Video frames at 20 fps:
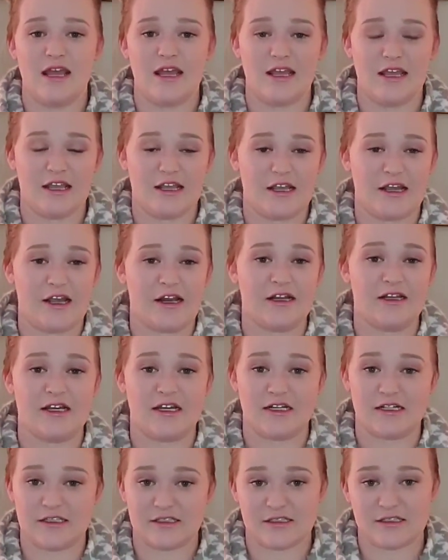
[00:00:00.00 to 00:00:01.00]
And
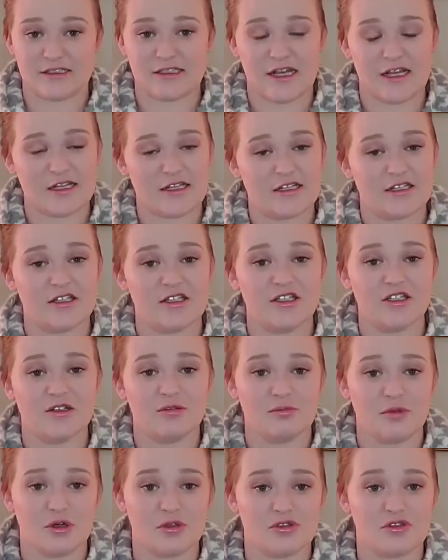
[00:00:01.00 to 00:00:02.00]
that is technically your
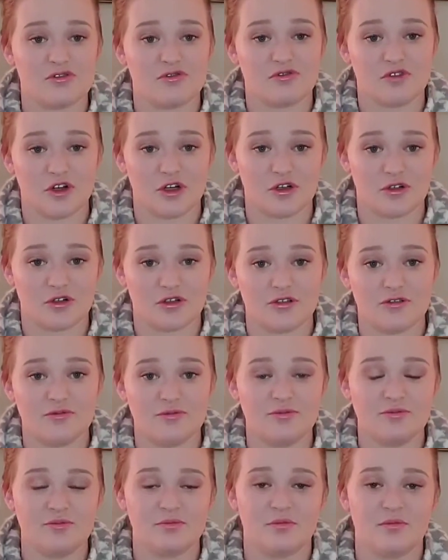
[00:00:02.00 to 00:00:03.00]
most fertile.
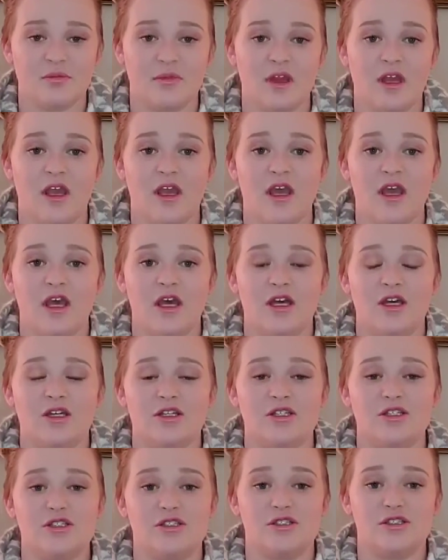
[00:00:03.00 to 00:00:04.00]

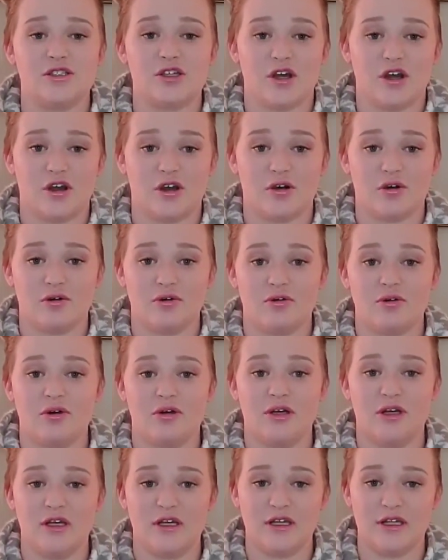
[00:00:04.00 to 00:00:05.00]
So
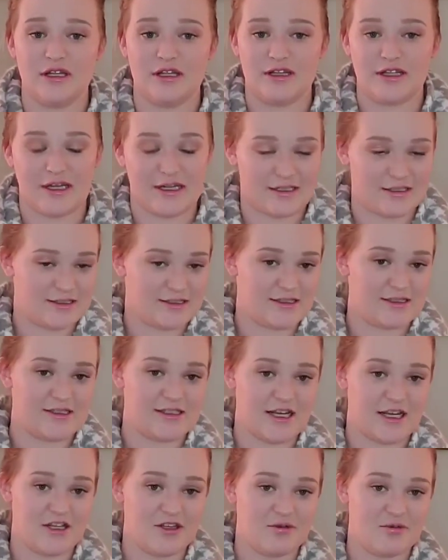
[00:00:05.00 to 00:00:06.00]
that is the
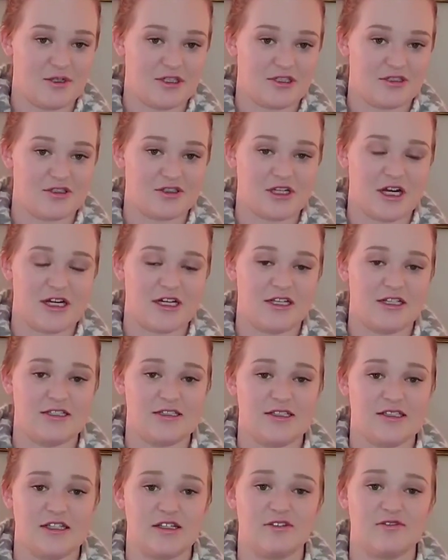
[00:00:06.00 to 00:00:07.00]
day you want to try to
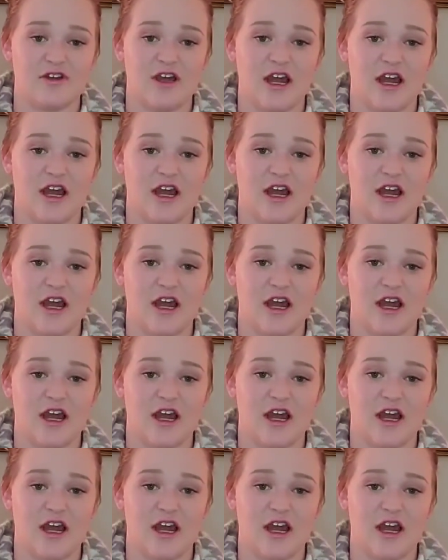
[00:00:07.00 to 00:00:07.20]
conceive.